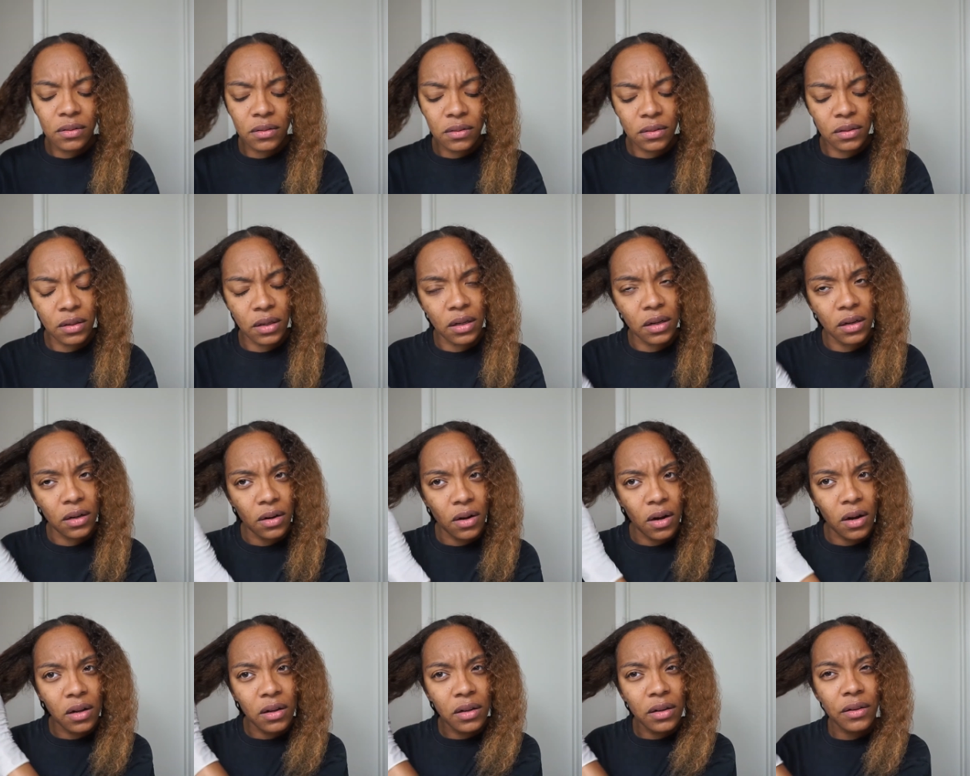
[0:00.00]
getting
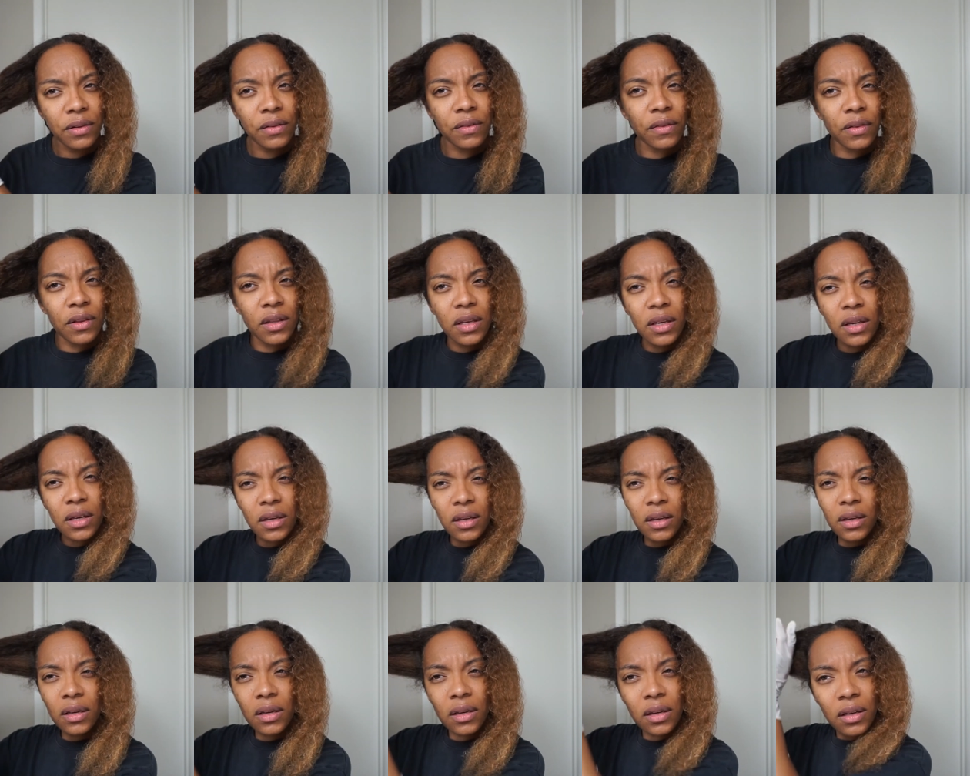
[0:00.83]
all of
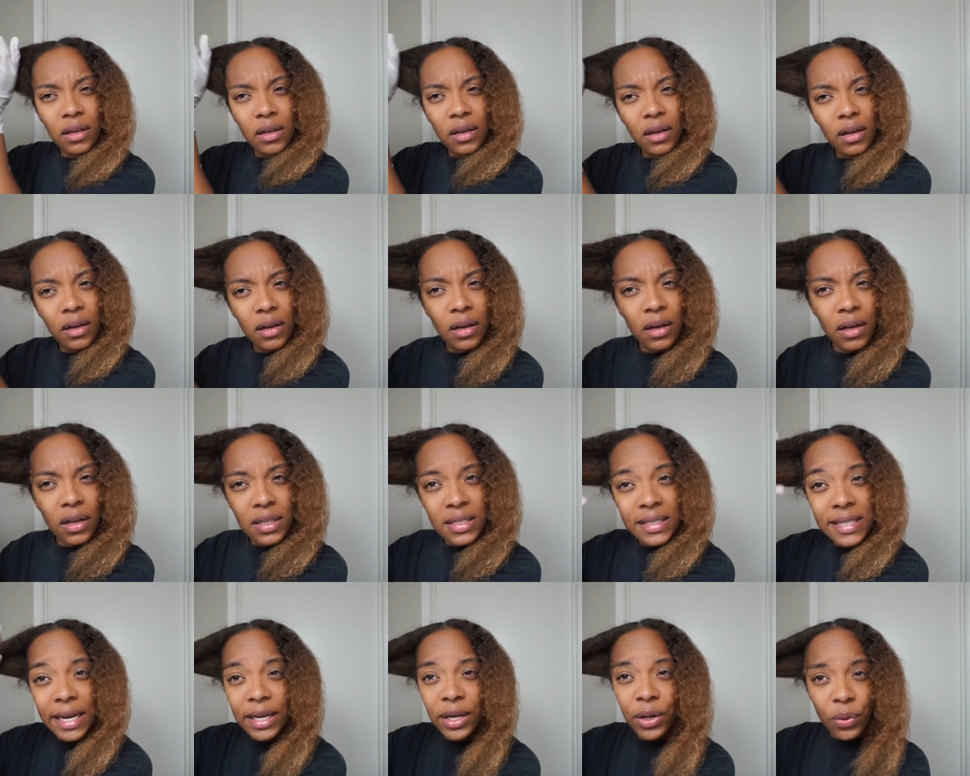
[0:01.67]
the
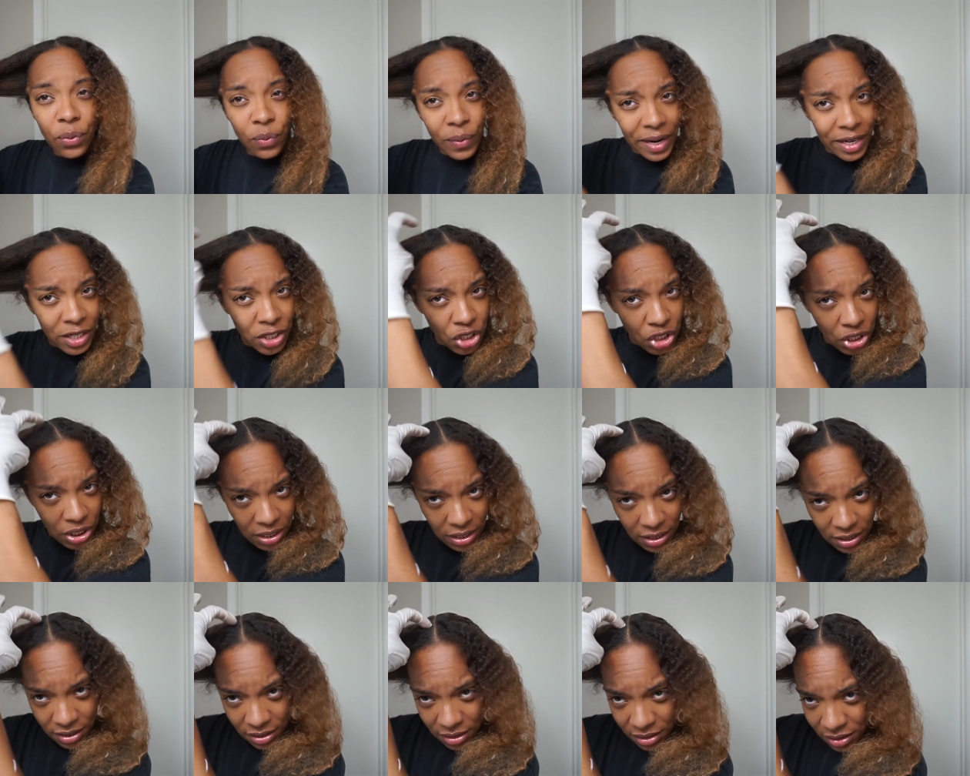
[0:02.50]

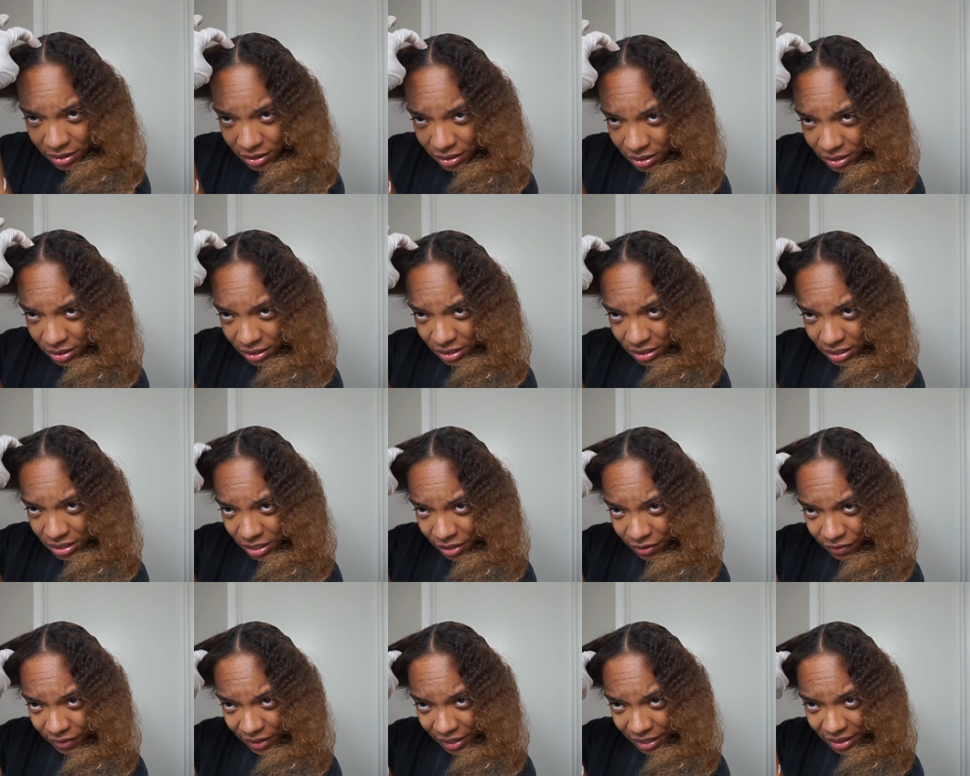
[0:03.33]
decorations and
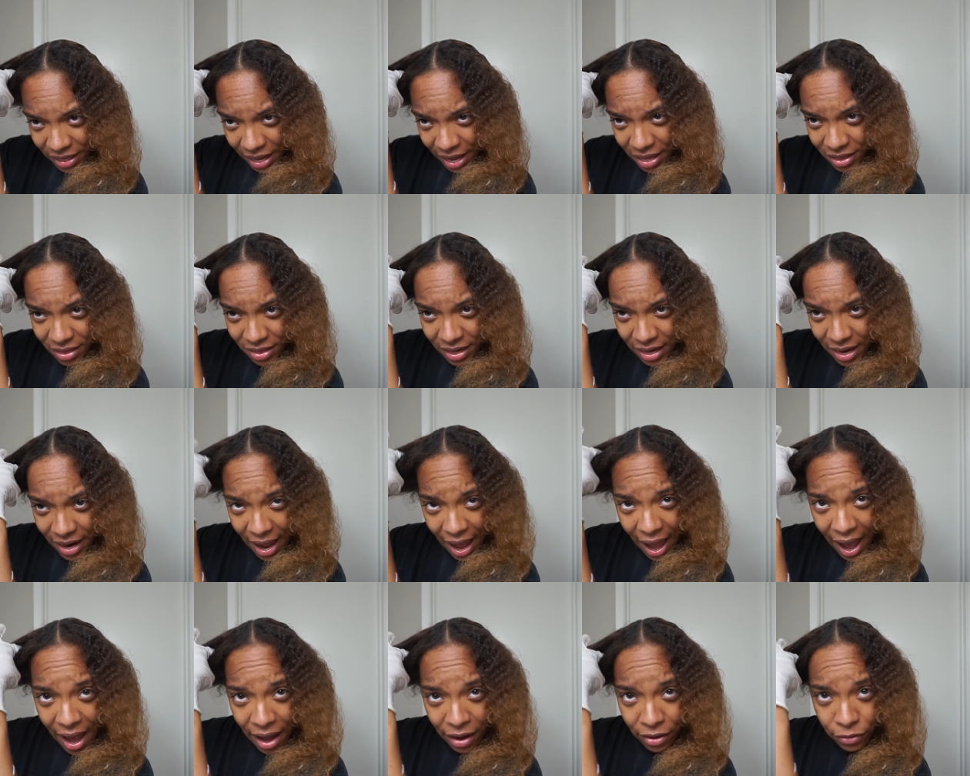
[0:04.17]
stuff like that that I
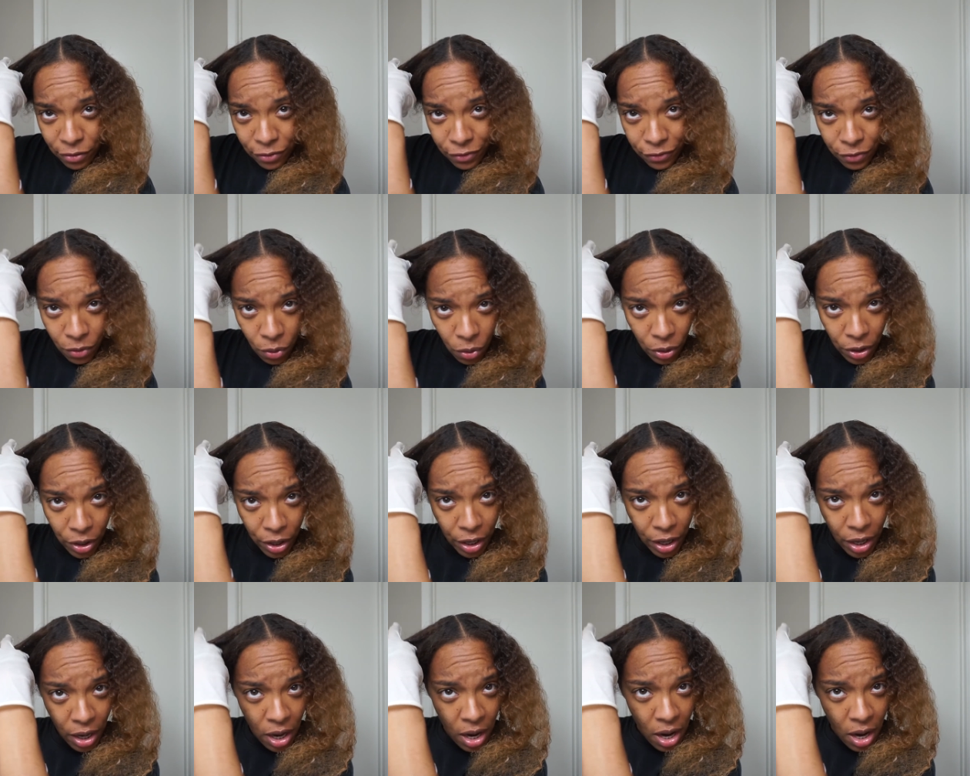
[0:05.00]
have for